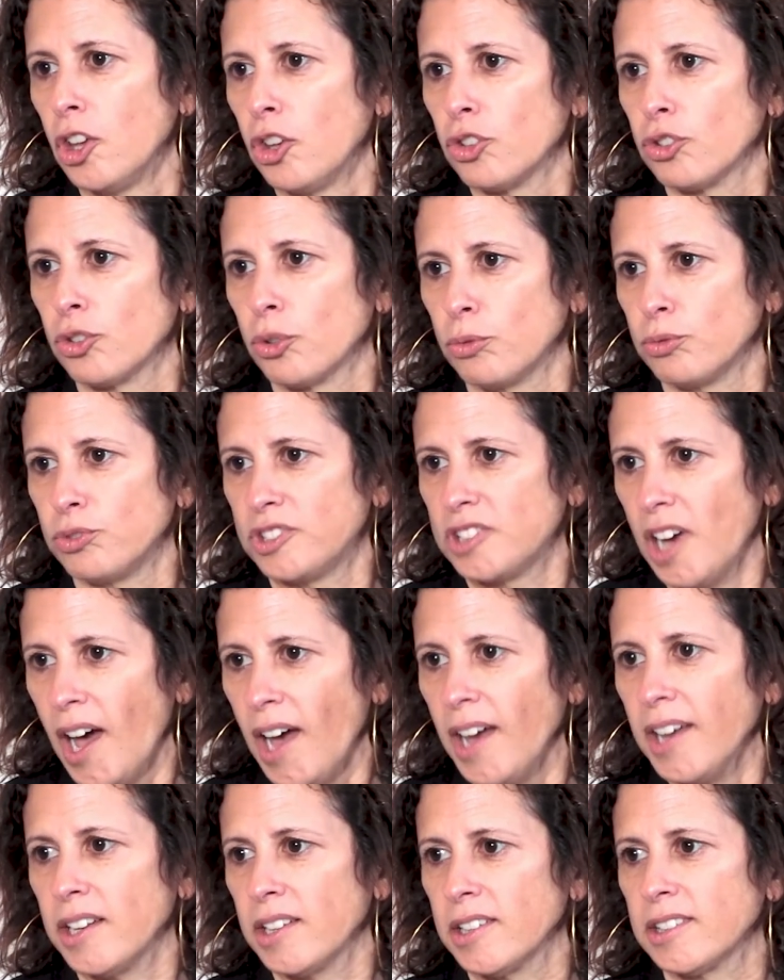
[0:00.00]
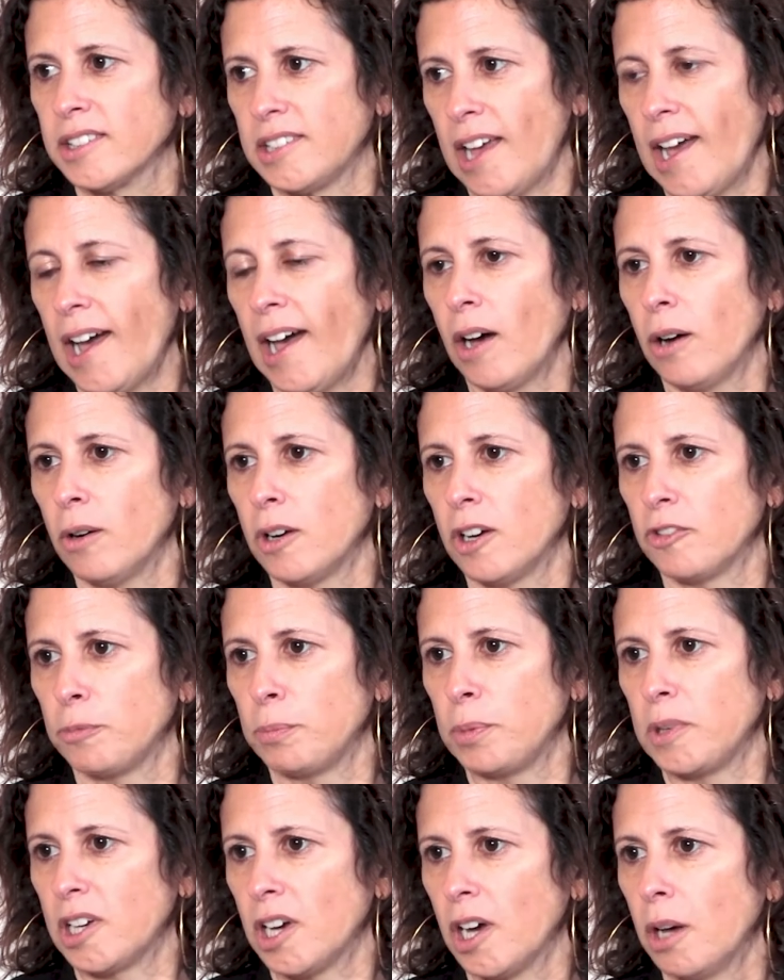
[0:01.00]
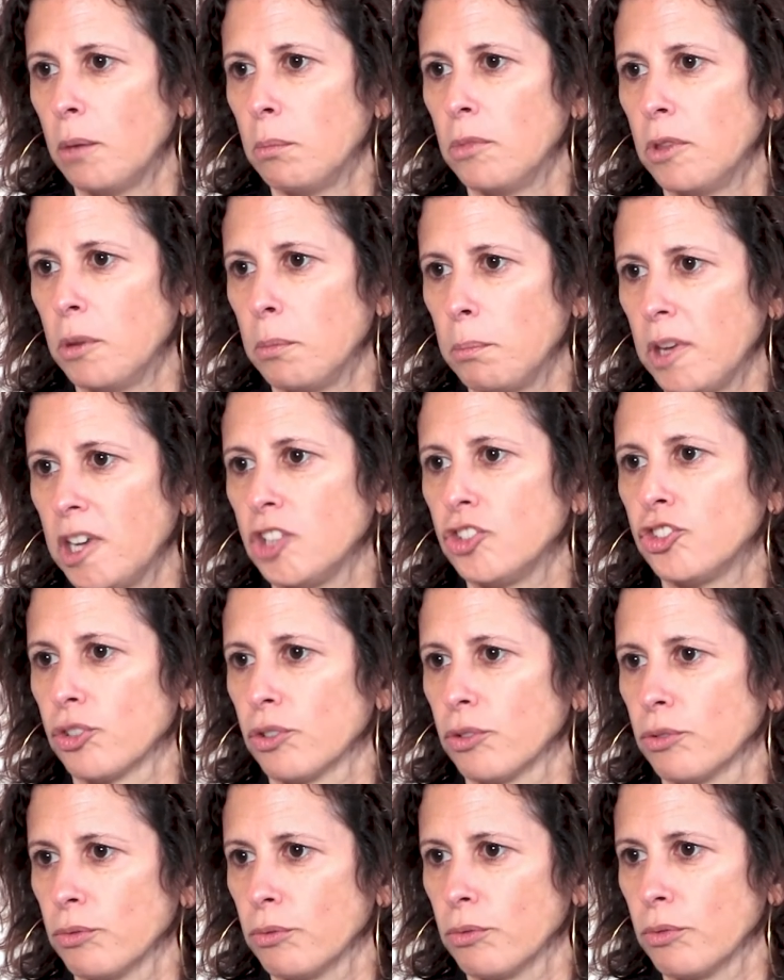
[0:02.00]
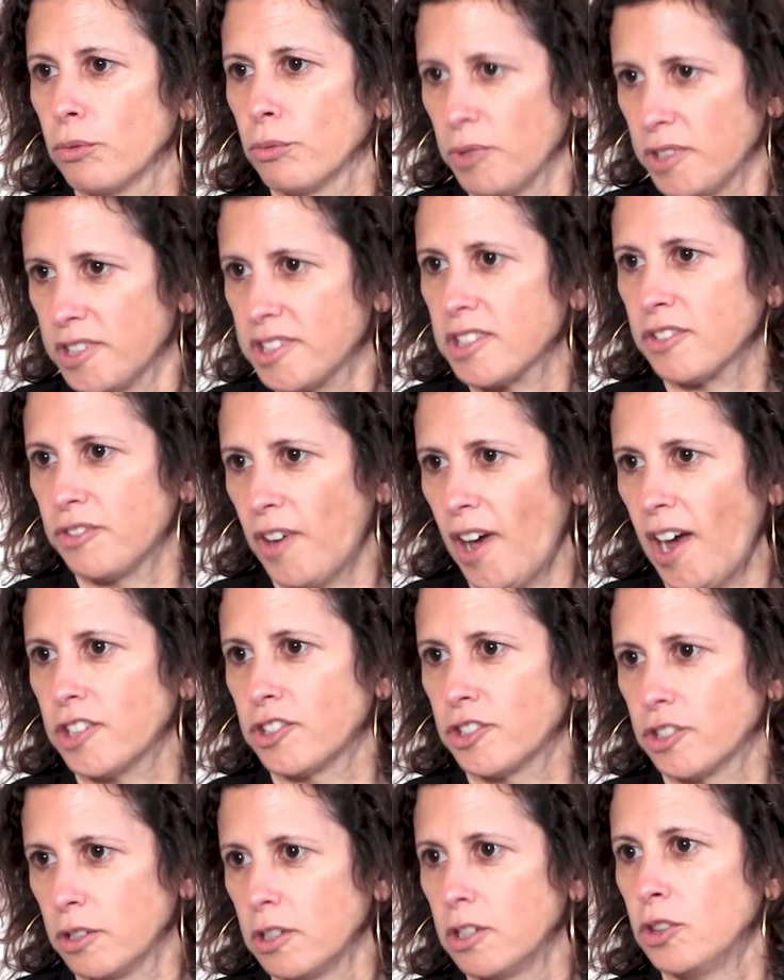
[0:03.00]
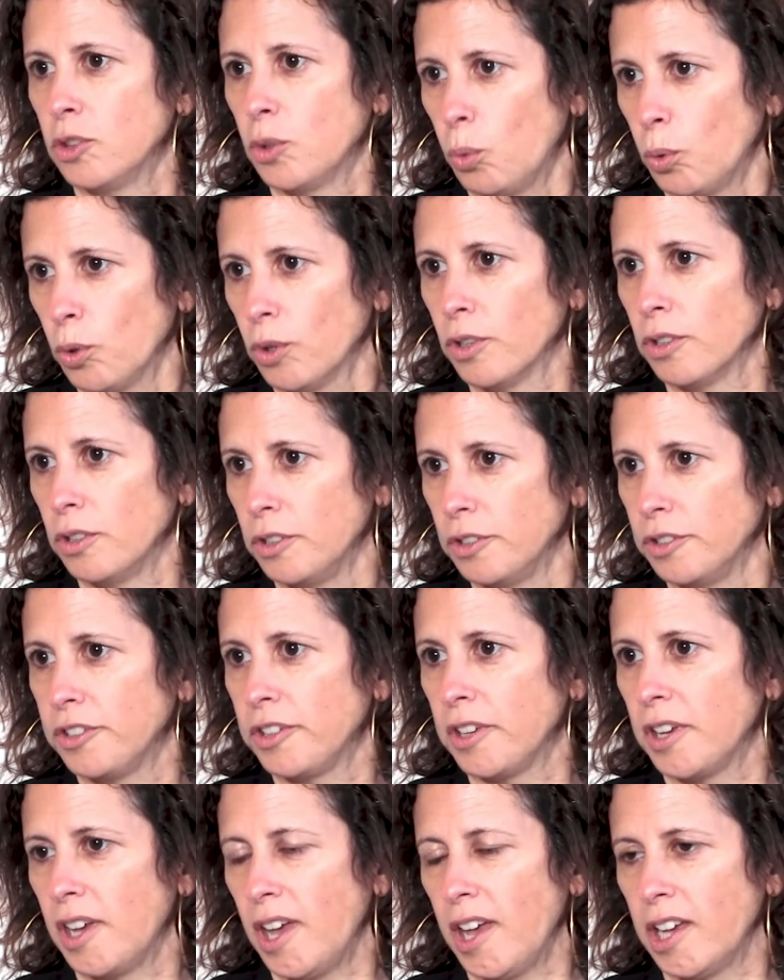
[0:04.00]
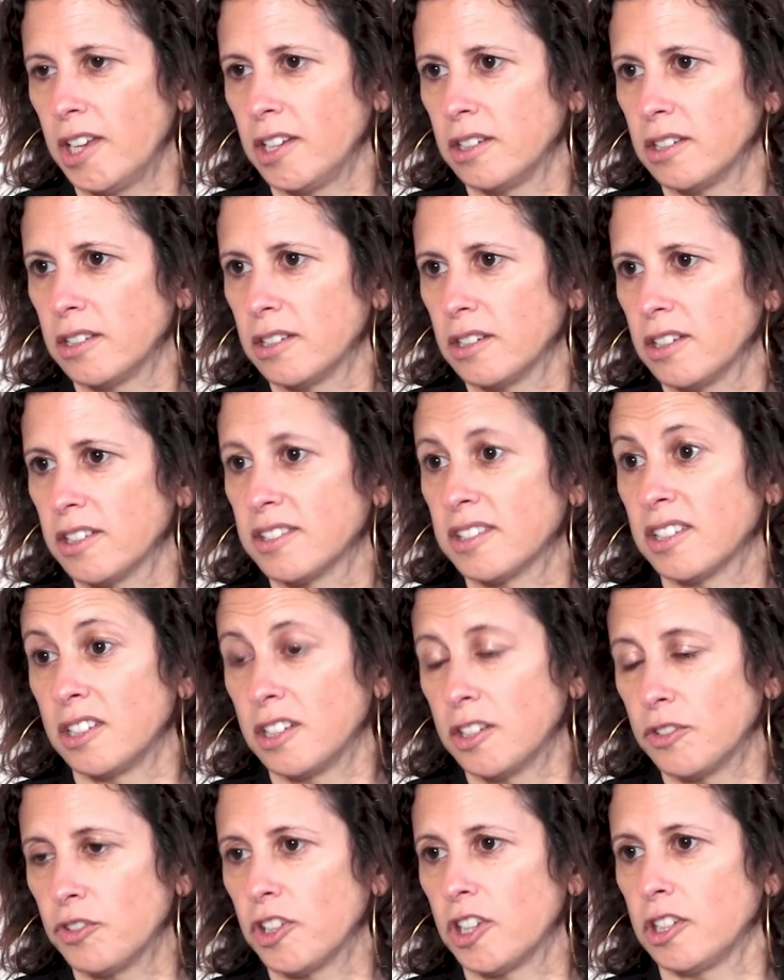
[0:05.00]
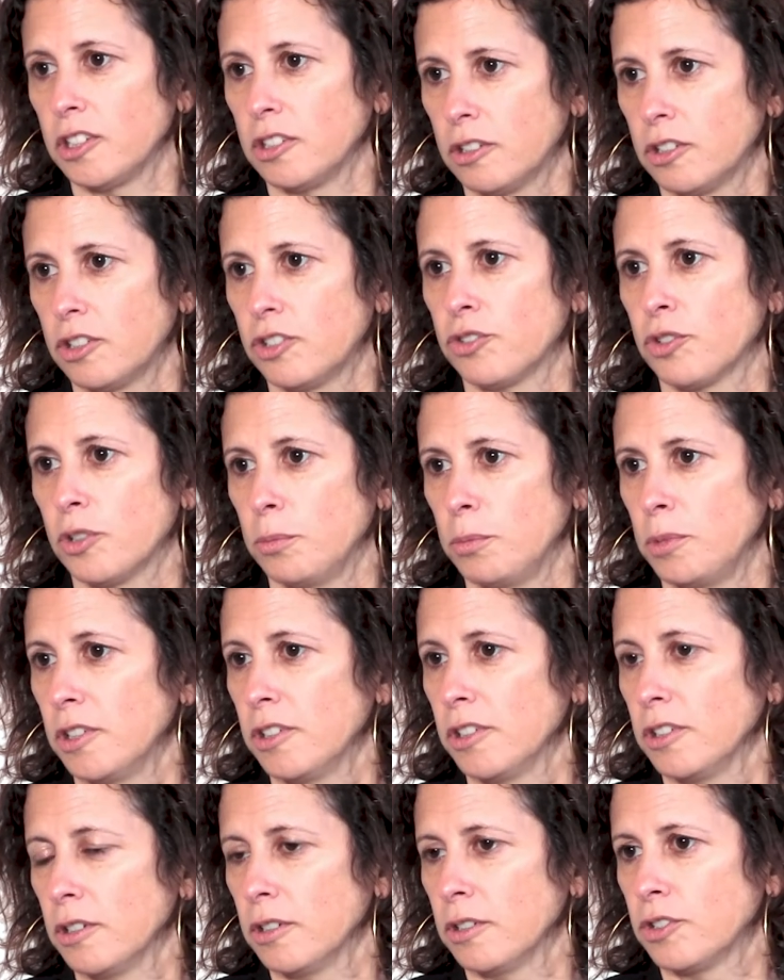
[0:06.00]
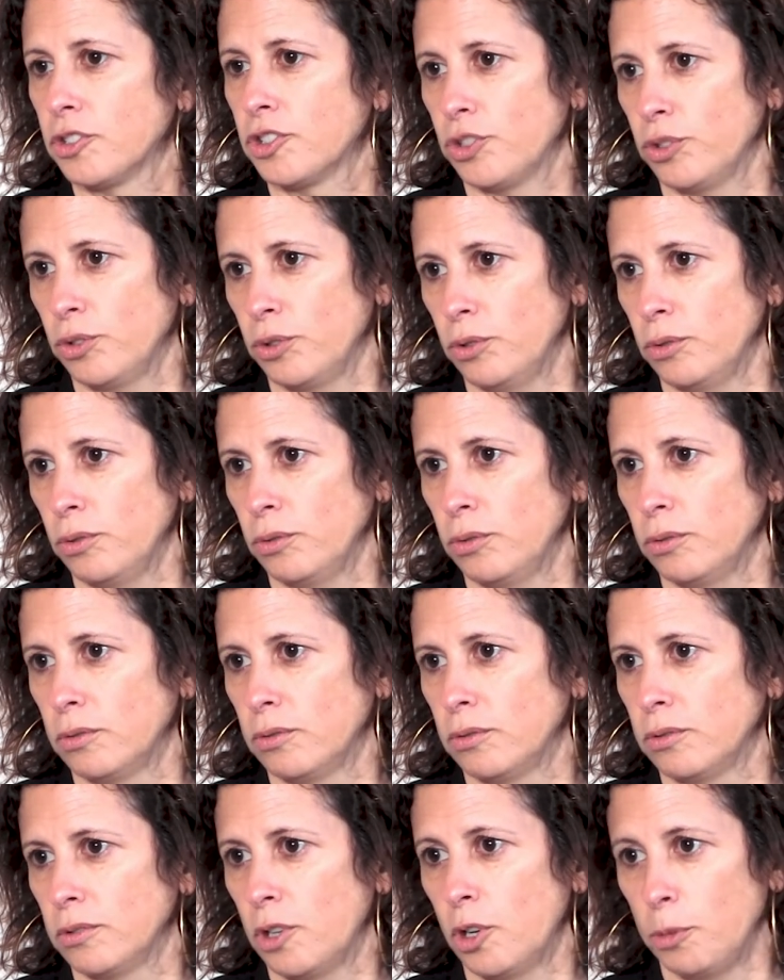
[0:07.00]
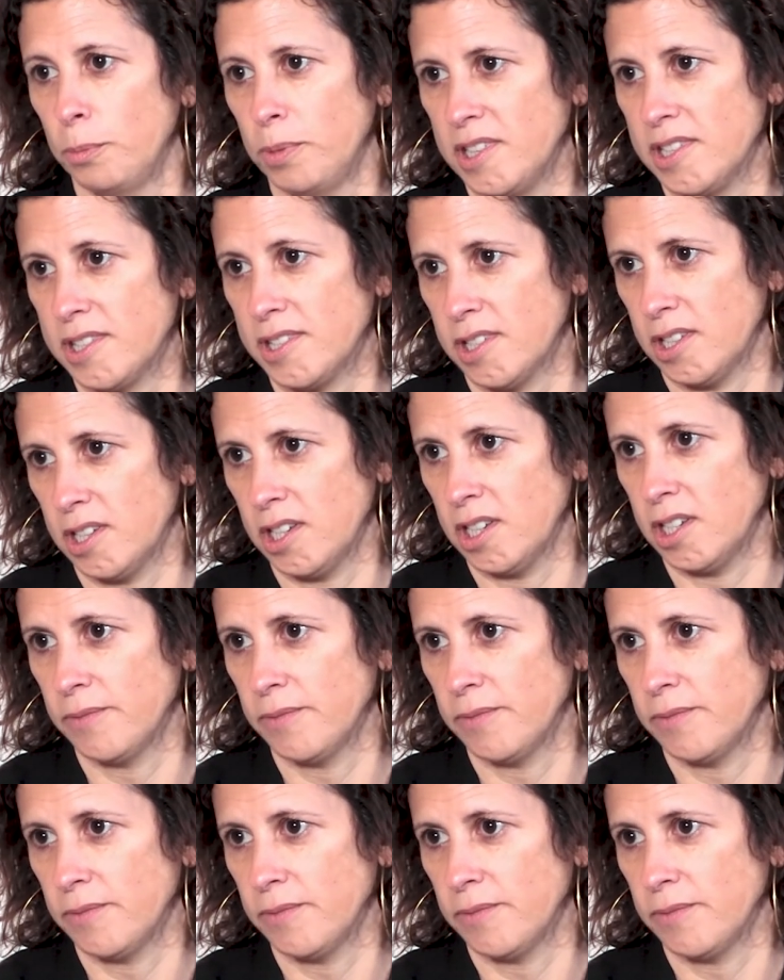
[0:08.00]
So diets now have become the major risk factor in the world and a significant contributor to obesity.